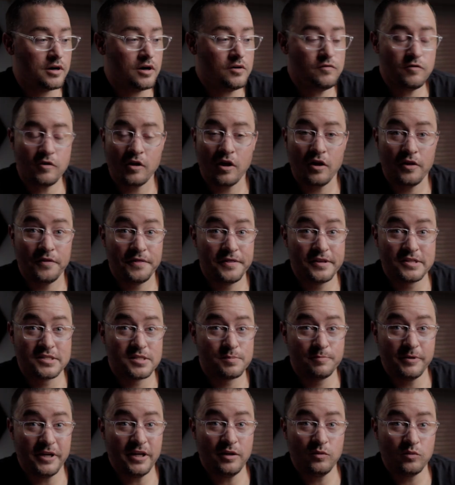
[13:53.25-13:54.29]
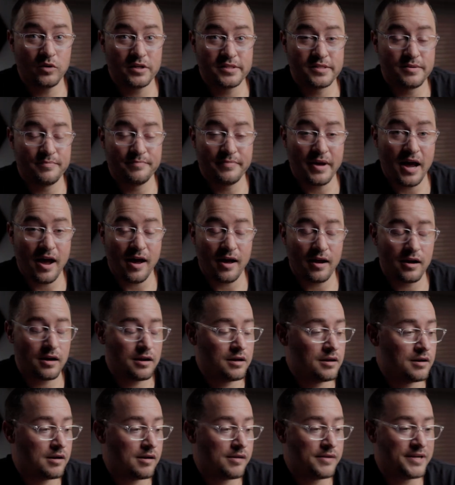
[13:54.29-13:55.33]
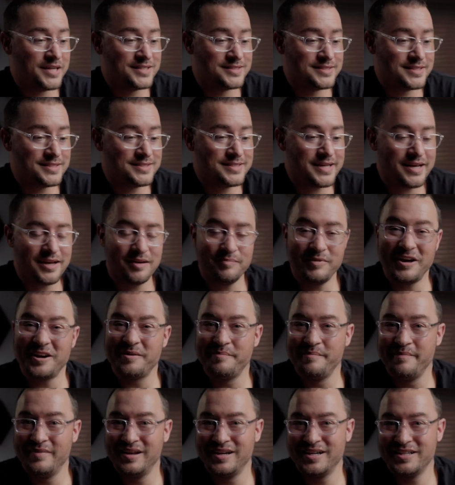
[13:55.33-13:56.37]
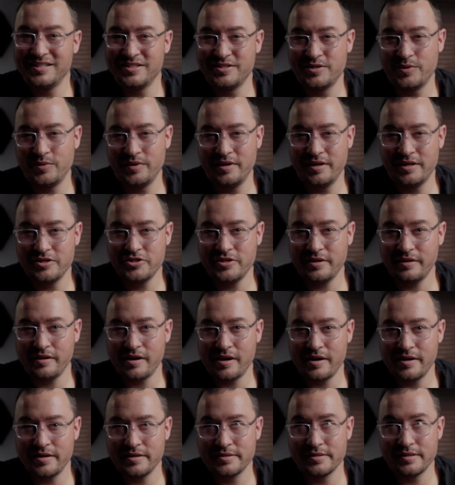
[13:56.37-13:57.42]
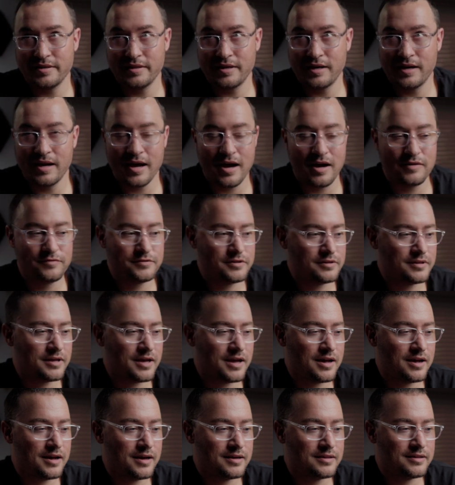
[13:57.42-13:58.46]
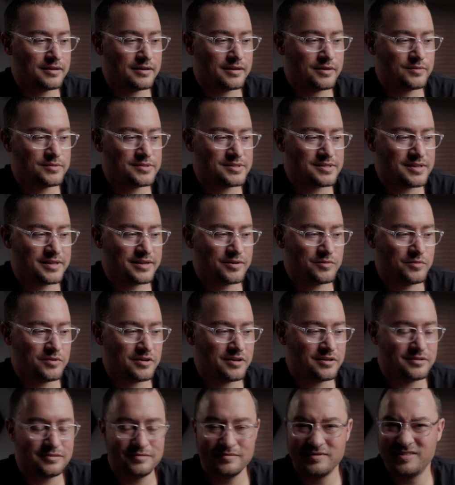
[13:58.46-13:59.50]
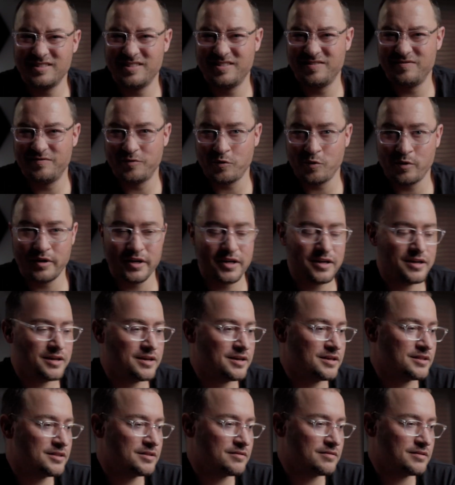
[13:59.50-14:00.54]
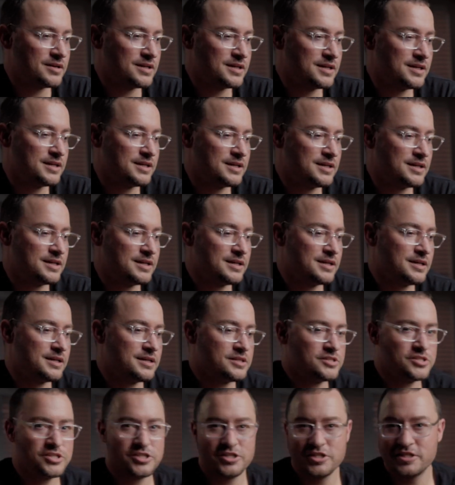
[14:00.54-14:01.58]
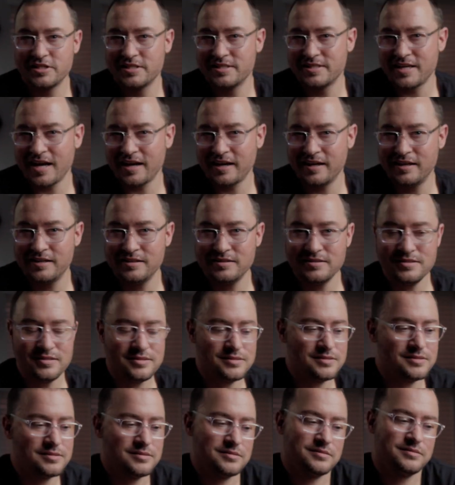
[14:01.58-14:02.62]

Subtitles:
Overall, the speed wasn't bad. It did take about a minute to initialize, and then after that, I think it was like, what, 43-ish seconds?